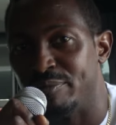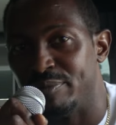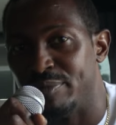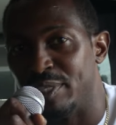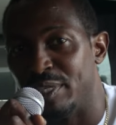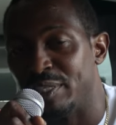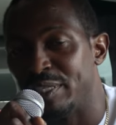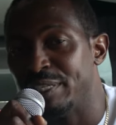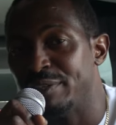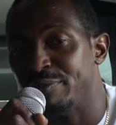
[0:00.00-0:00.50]
You
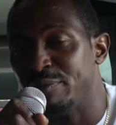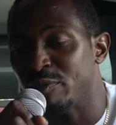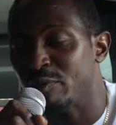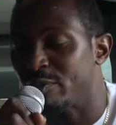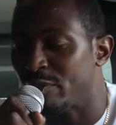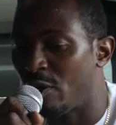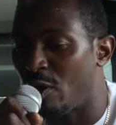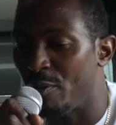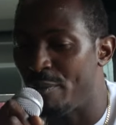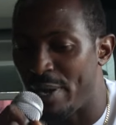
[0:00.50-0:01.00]
know,
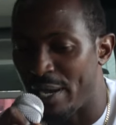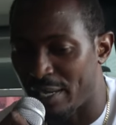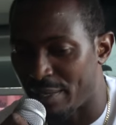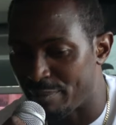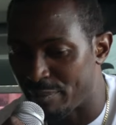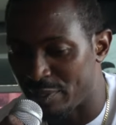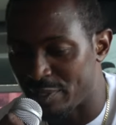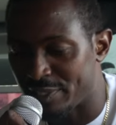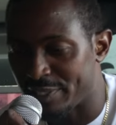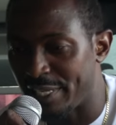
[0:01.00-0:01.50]
even go back. I'm
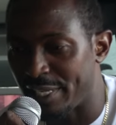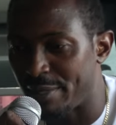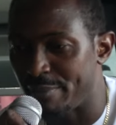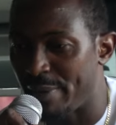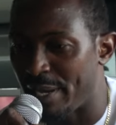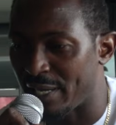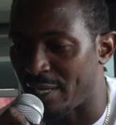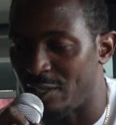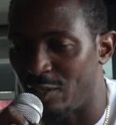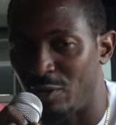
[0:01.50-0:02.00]
gonna take it
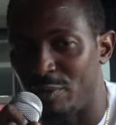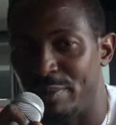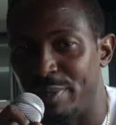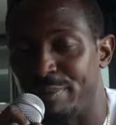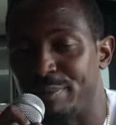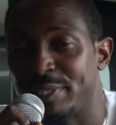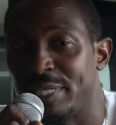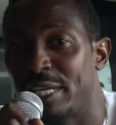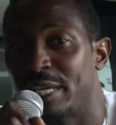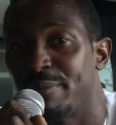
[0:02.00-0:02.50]
back a little
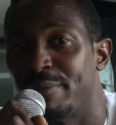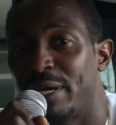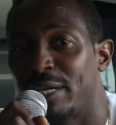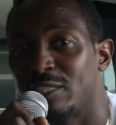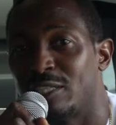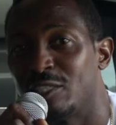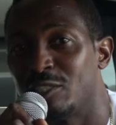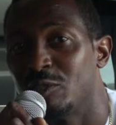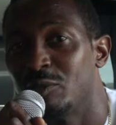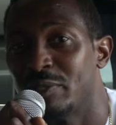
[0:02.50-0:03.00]
bit. Take it back
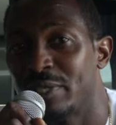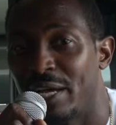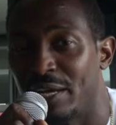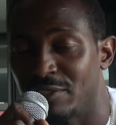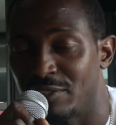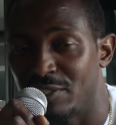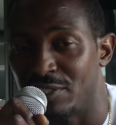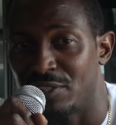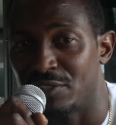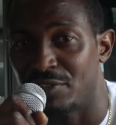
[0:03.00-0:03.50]
to
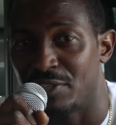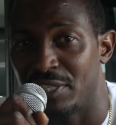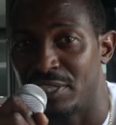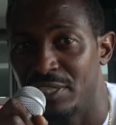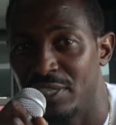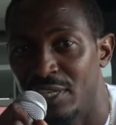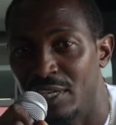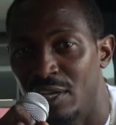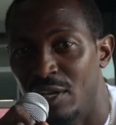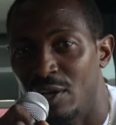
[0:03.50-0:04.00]
2003,
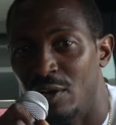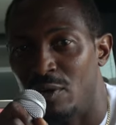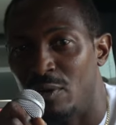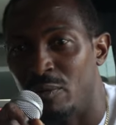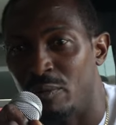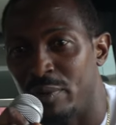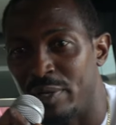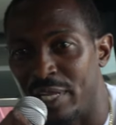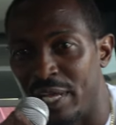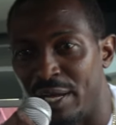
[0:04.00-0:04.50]

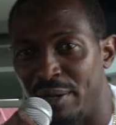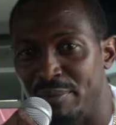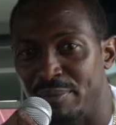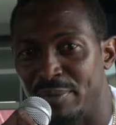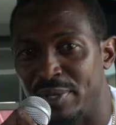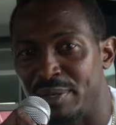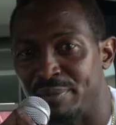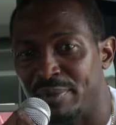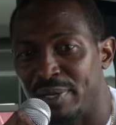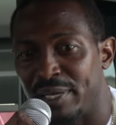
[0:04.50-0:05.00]
when uh,
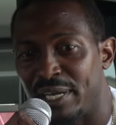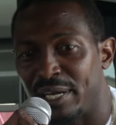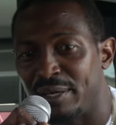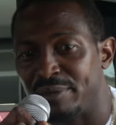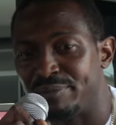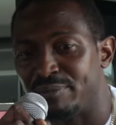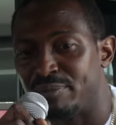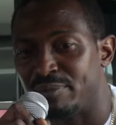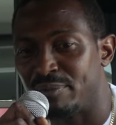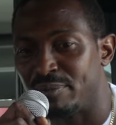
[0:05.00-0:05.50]
me and my
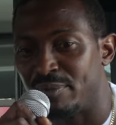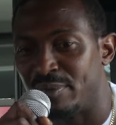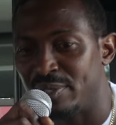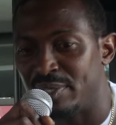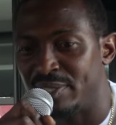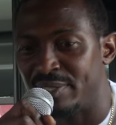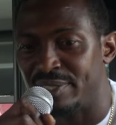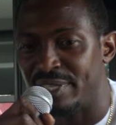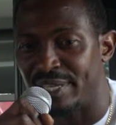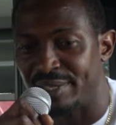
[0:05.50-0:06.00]
um,
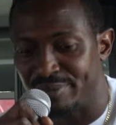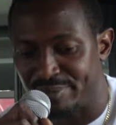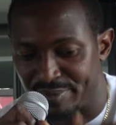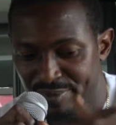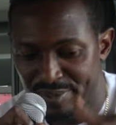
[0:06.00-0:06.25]
uh,